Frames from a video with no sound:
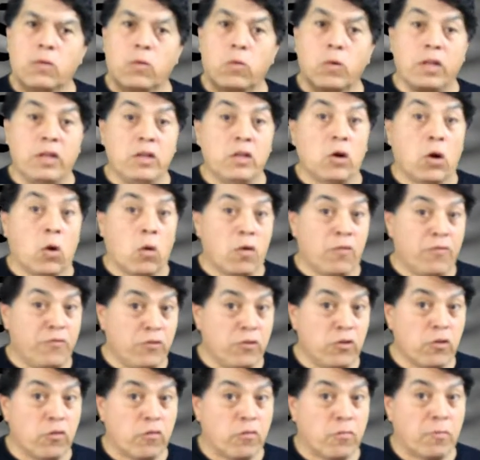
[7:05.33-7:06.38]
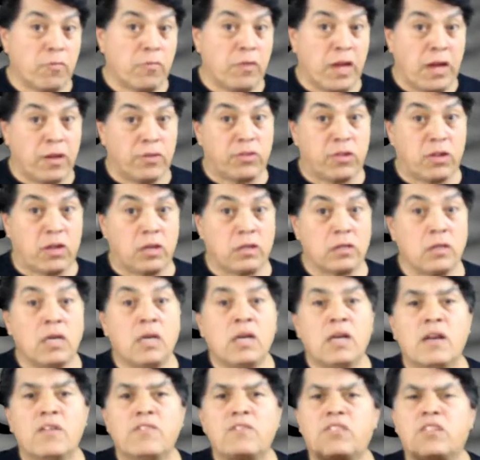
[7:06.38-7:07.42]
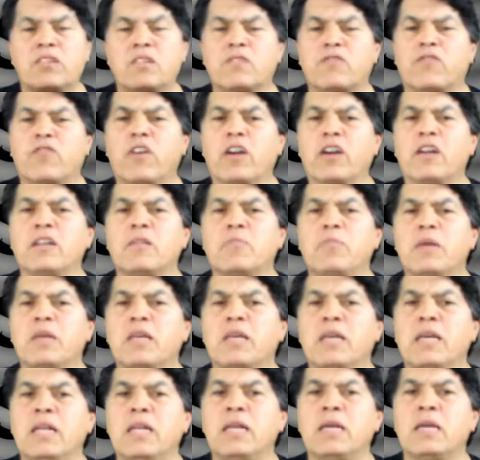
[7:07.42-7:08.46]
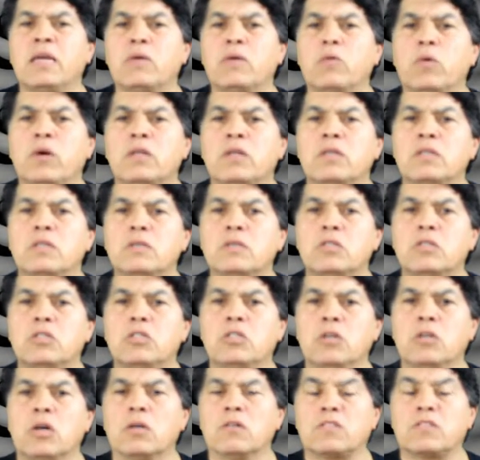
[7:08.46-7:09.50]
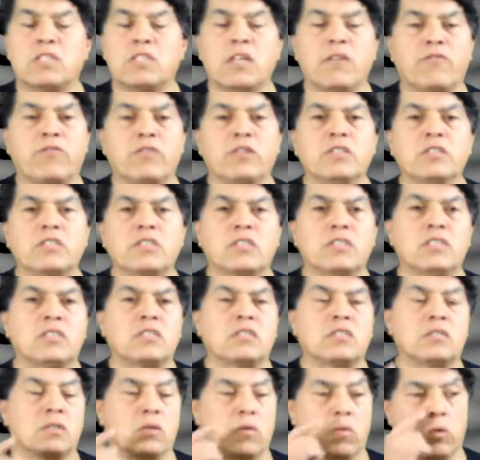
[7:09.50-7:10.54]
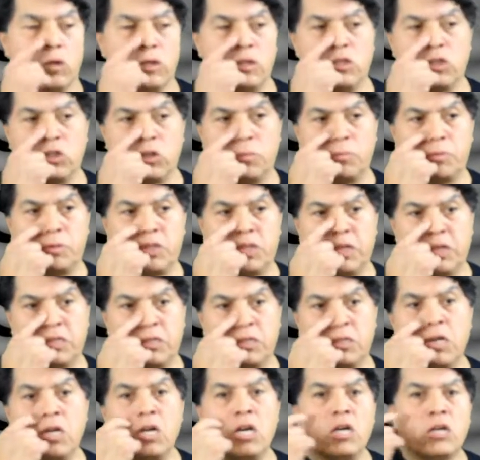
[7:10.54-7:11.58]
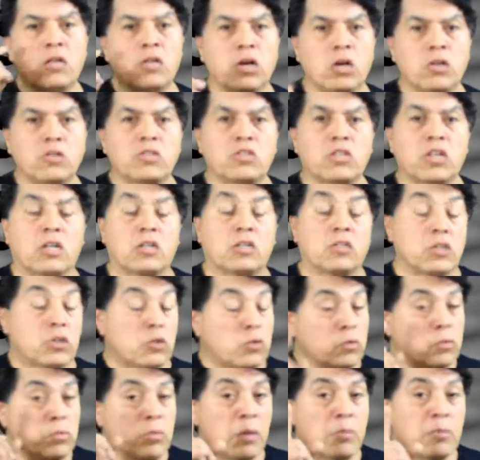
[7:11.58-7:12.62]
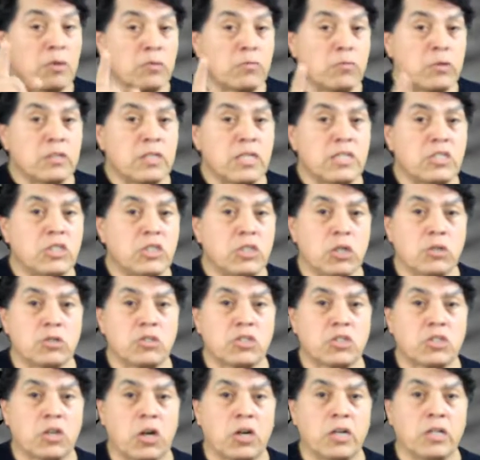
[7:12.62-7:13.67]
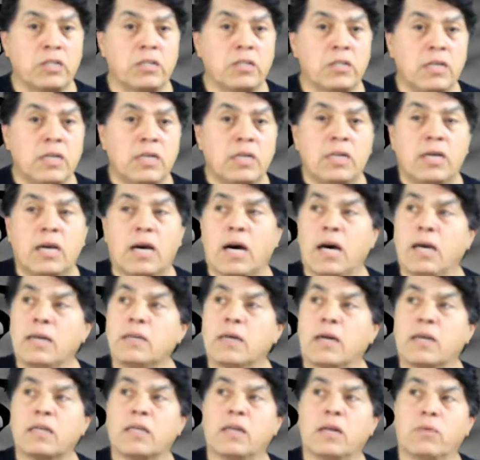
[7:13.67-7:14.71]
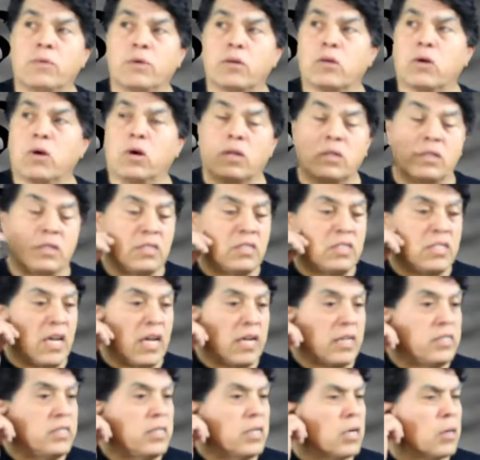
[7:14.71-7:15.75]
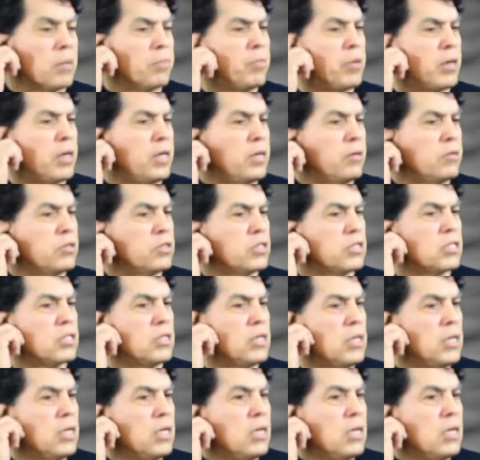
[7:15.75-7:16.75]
We know a few of them out there. Since very beginning, when, say for instance, one show in particular, Ghost Hunters. Remember when that show started? I can't recall the exact year, but it was